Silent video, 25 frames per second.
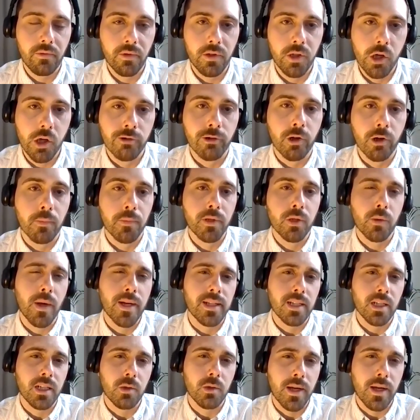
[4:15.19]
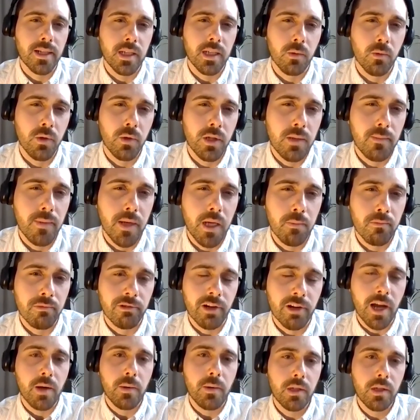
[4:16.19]
Europe 2020? Would he be
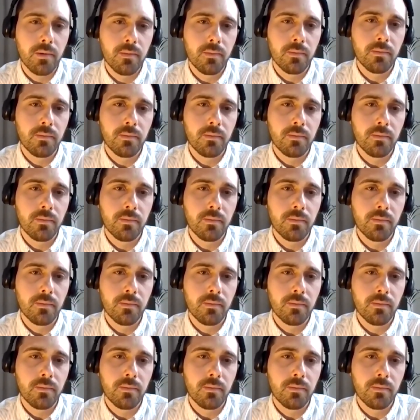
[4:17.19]
proud?